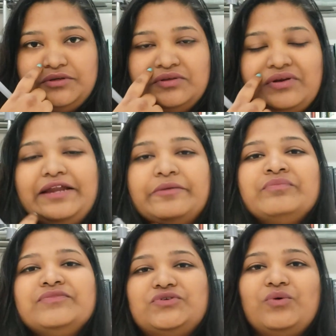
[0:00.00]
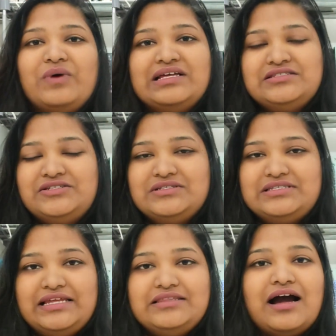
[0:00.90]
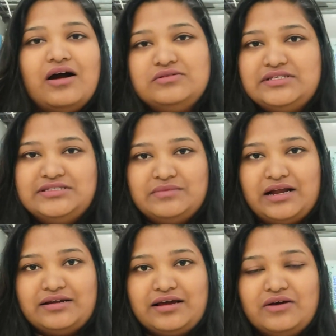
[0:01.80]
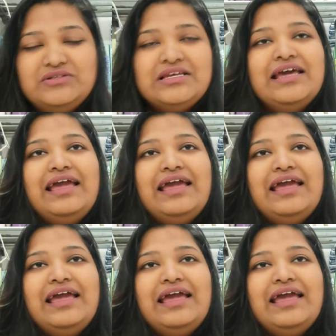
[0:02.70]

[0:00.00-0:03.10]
right? So once you say the house is smart house